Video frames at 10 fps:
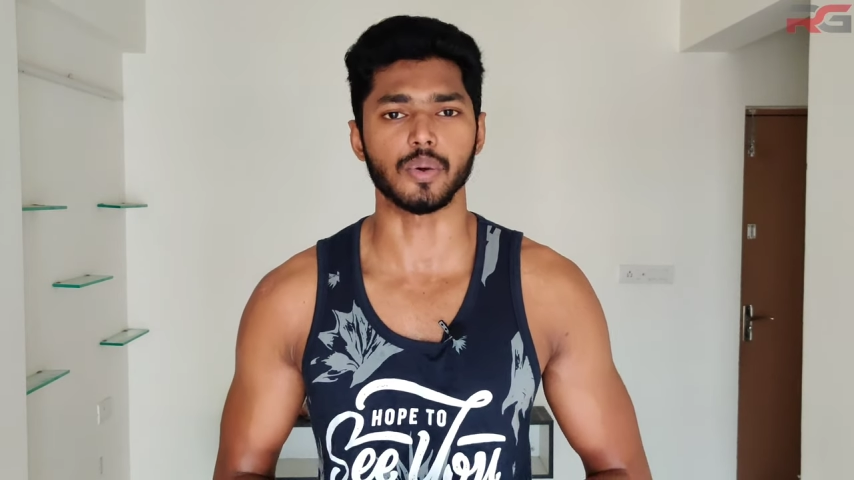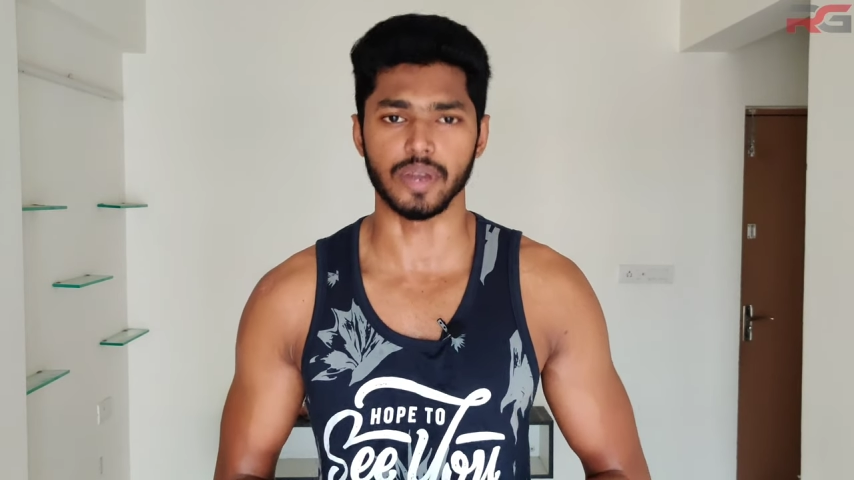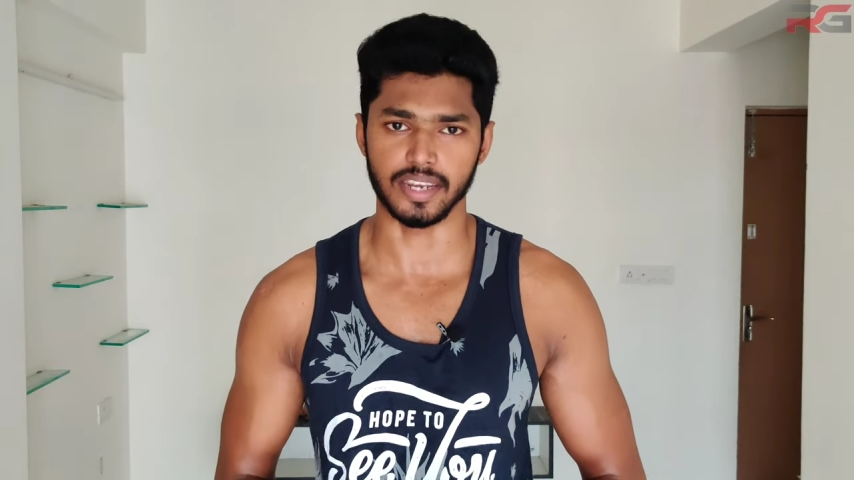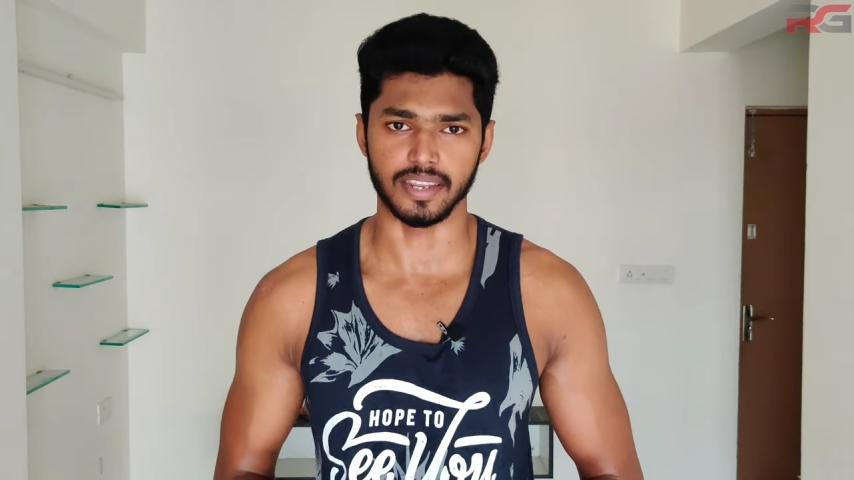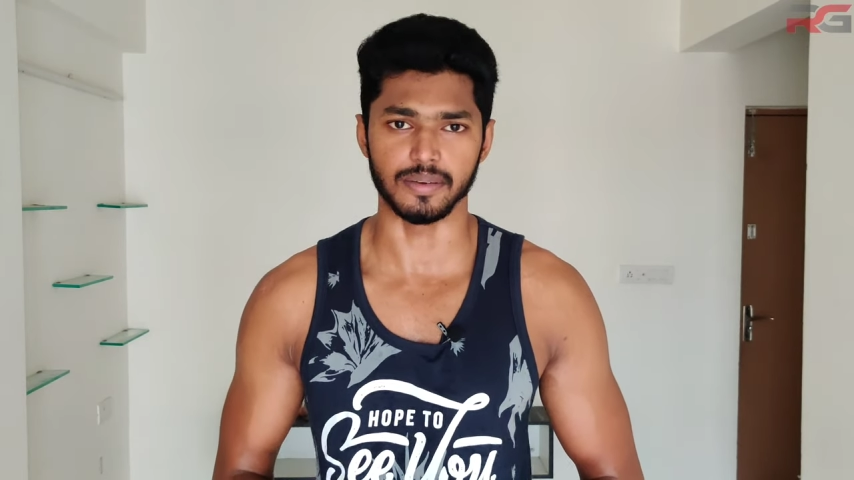
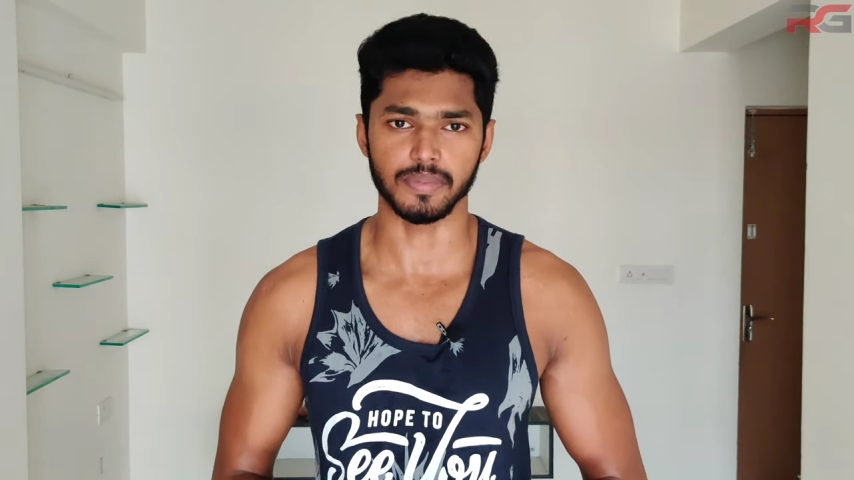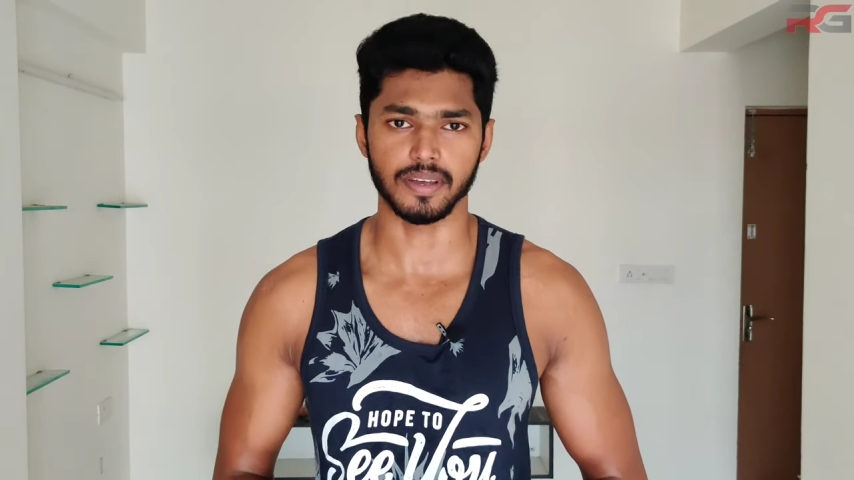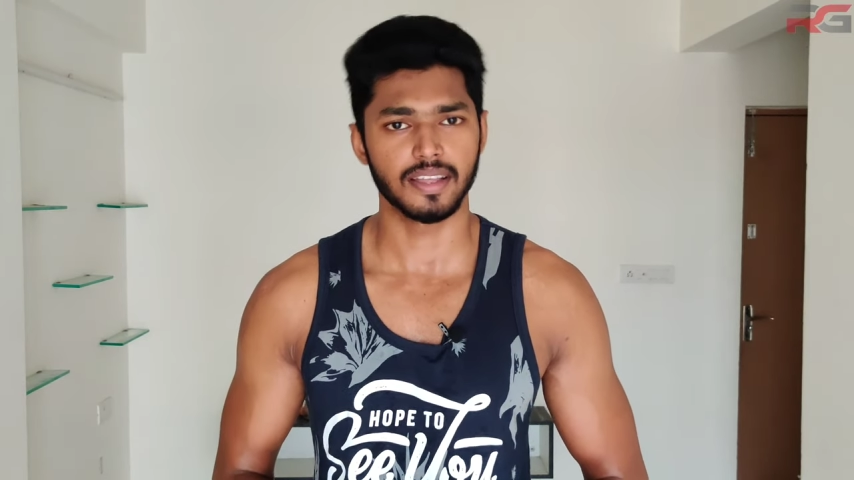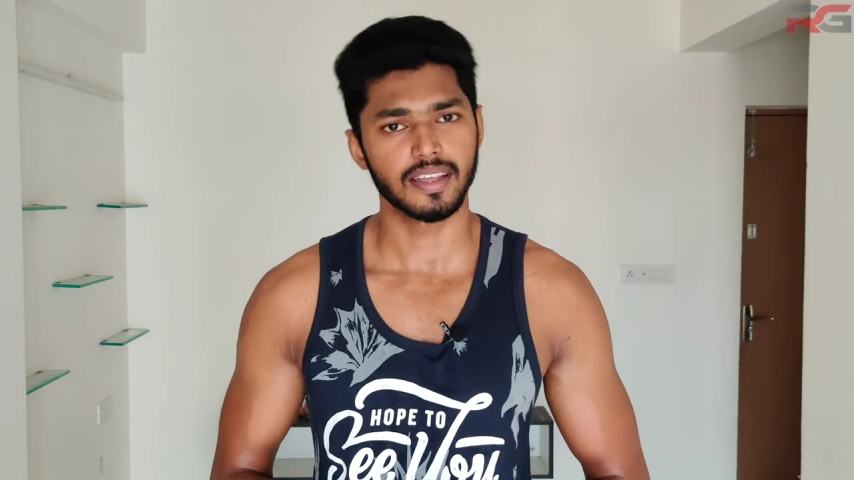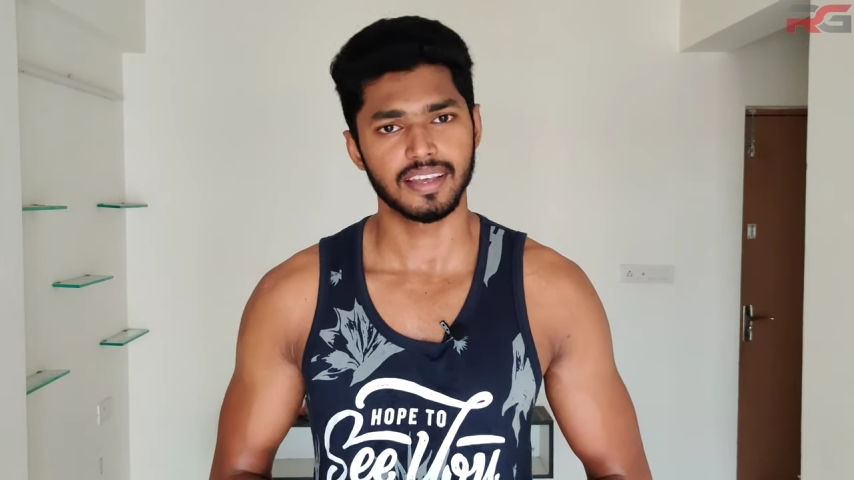tip.
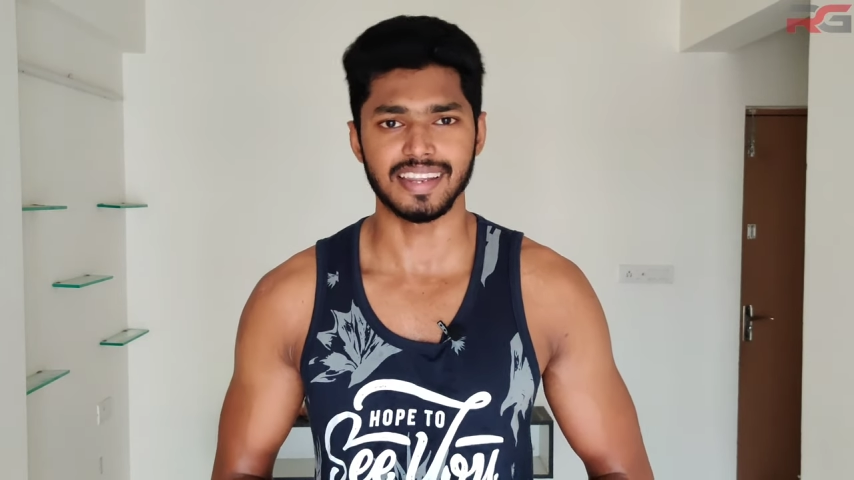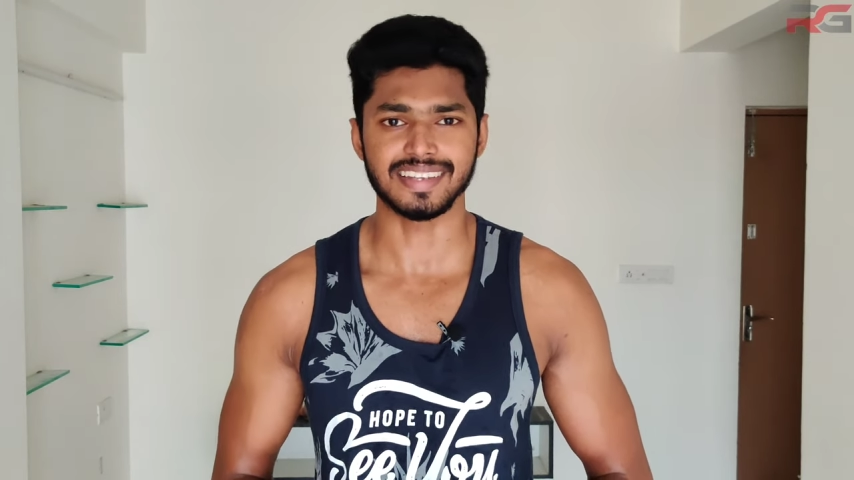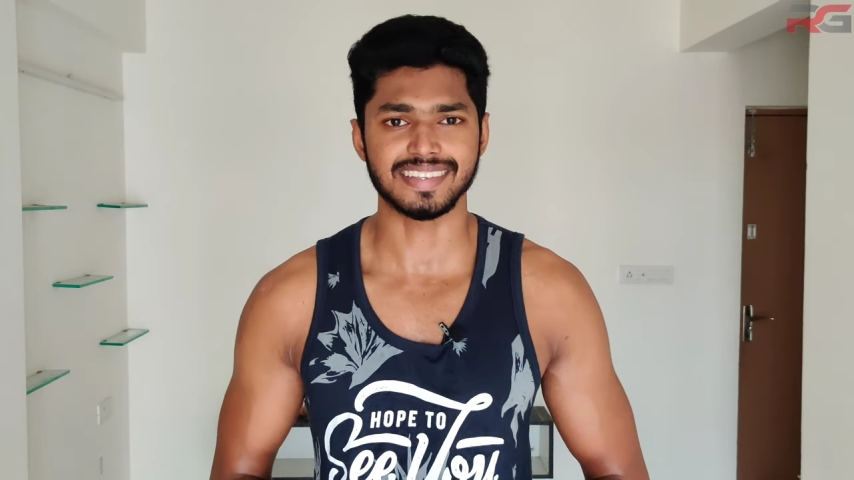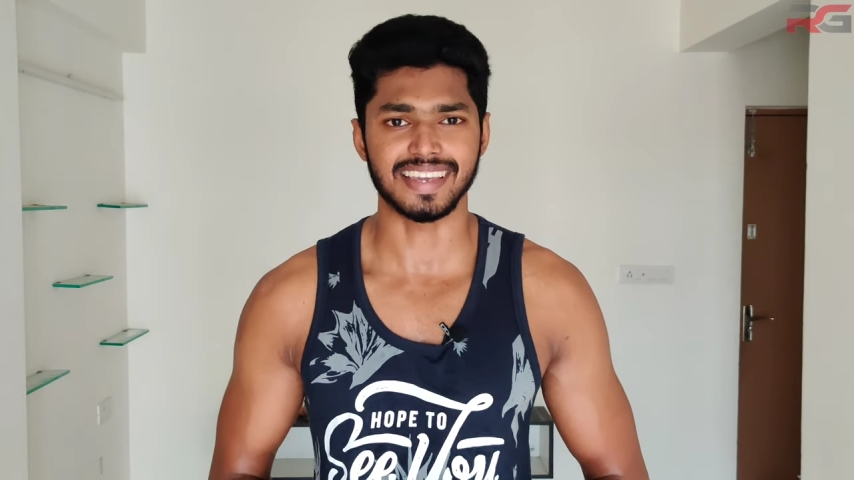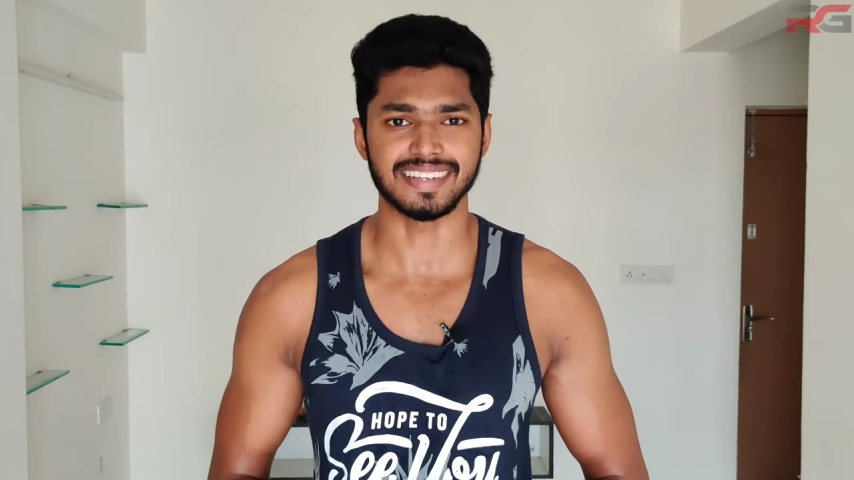Let's
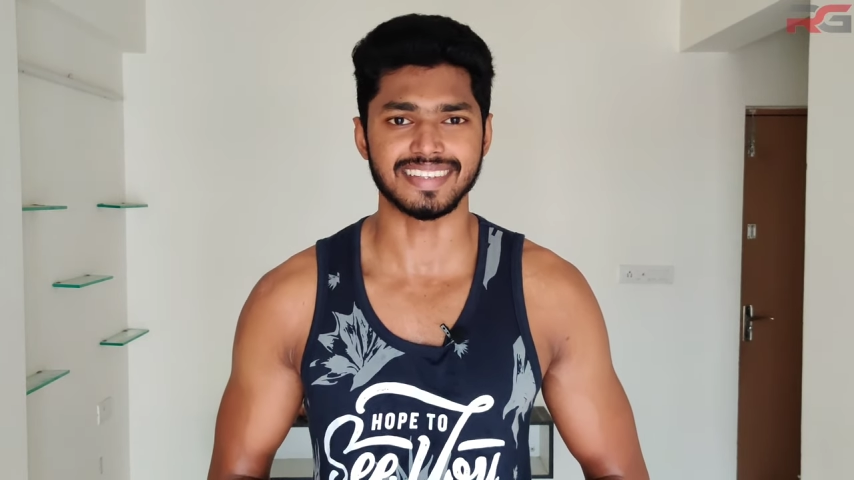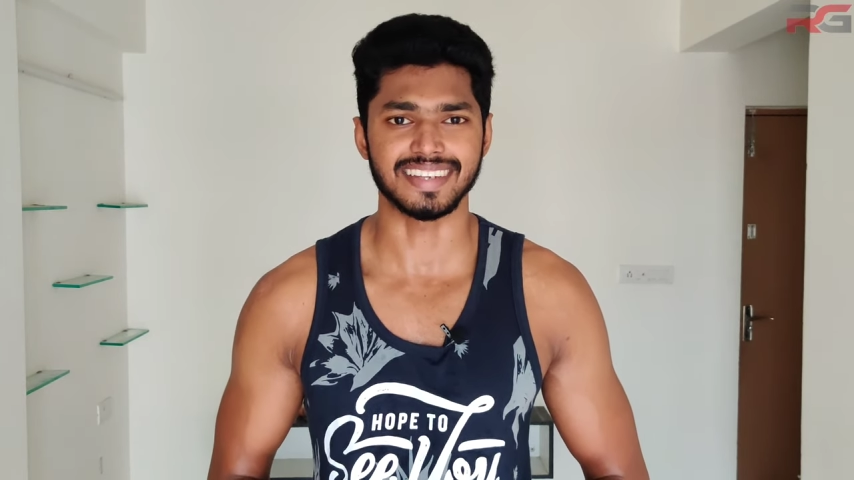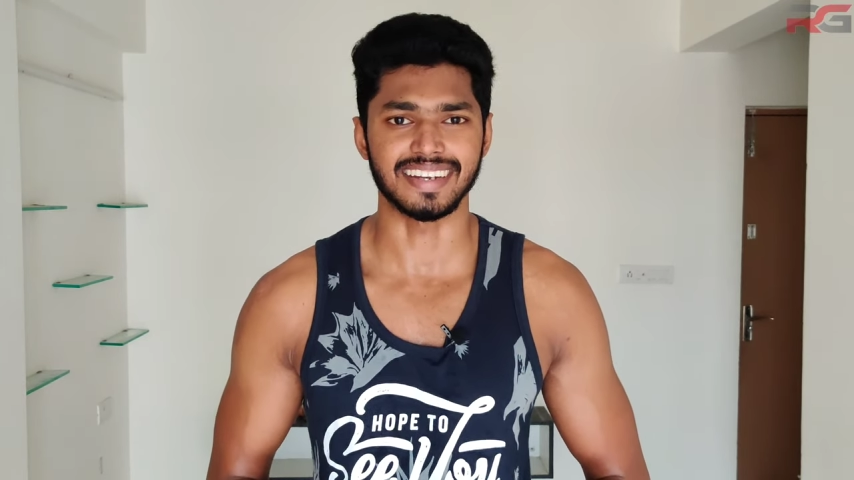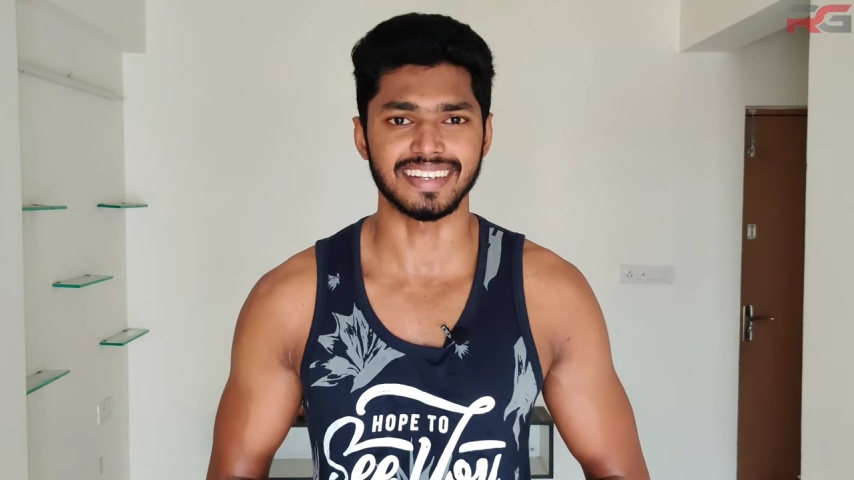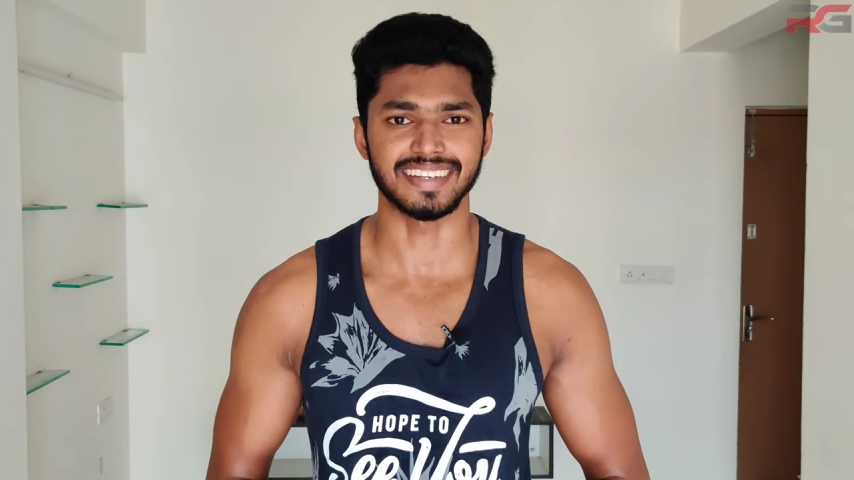get started.